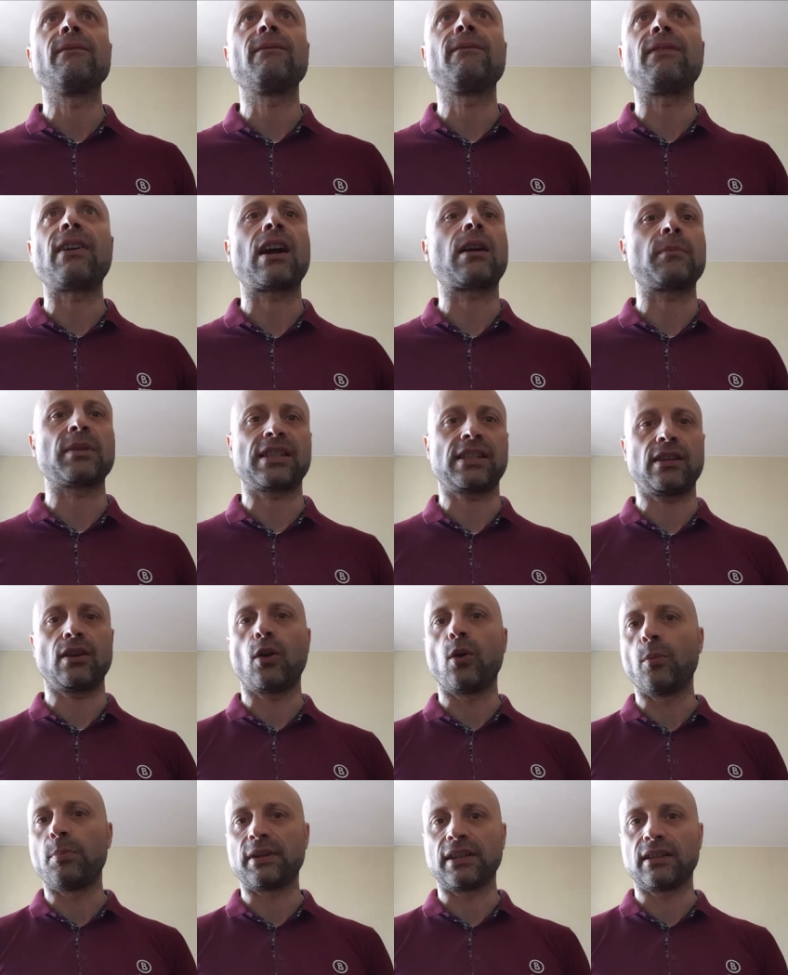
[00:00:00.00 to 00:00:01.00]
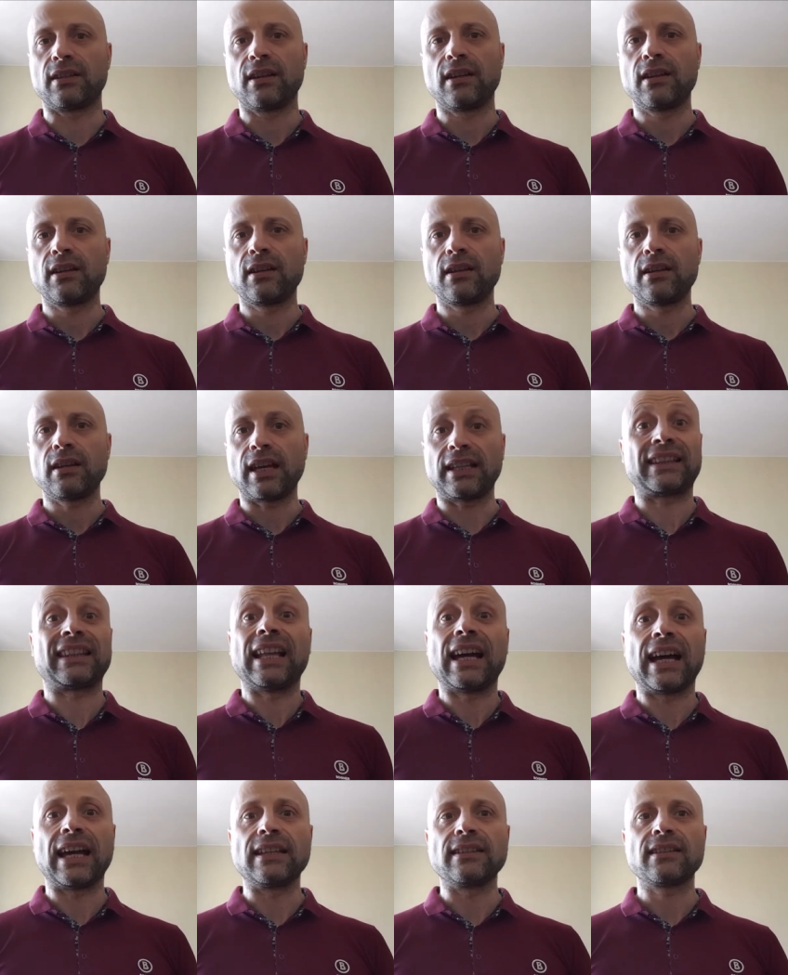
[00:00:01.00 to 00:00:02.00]
pharmacy open at
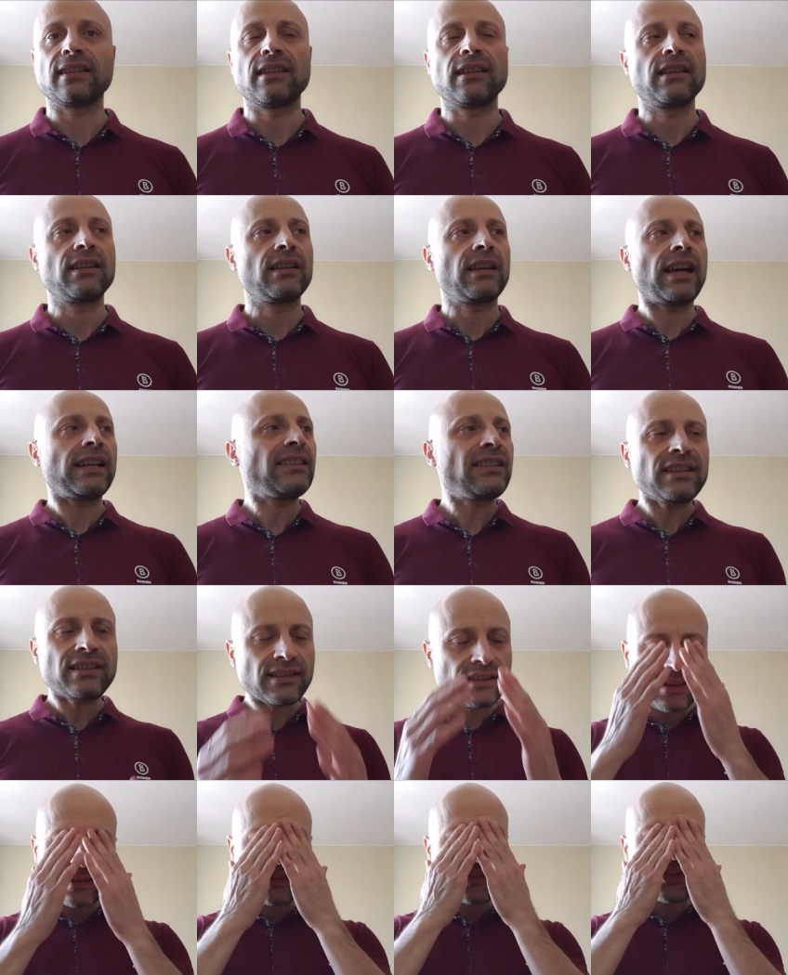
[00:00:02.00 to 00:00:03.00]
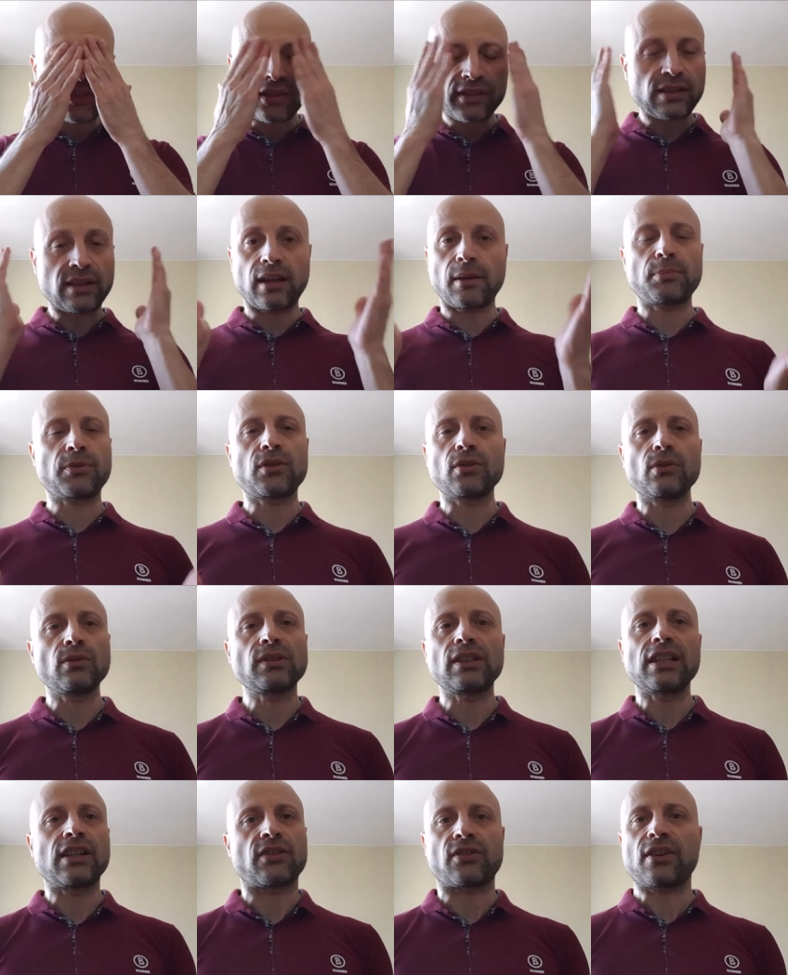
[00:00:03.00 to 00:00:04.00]
night. And that's just
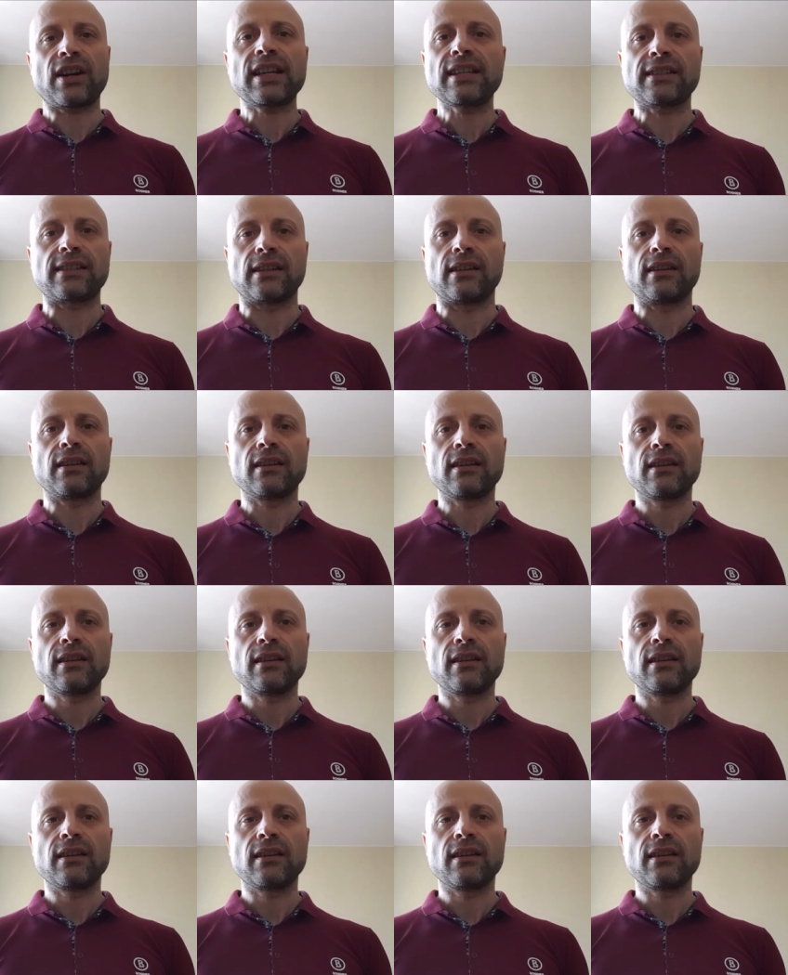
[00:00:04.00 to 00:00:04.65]
absolutely crazy.